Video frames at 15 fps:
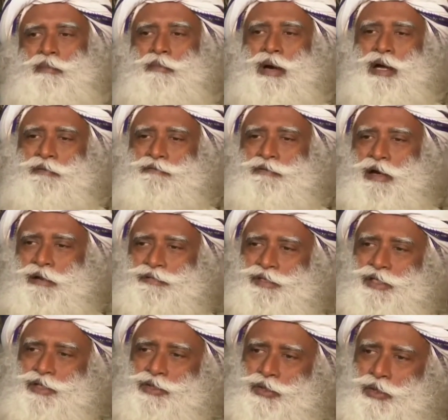by five
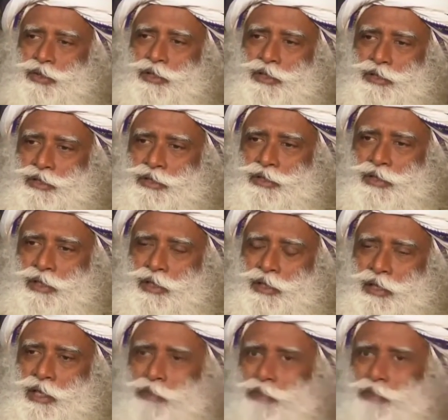sense organs. That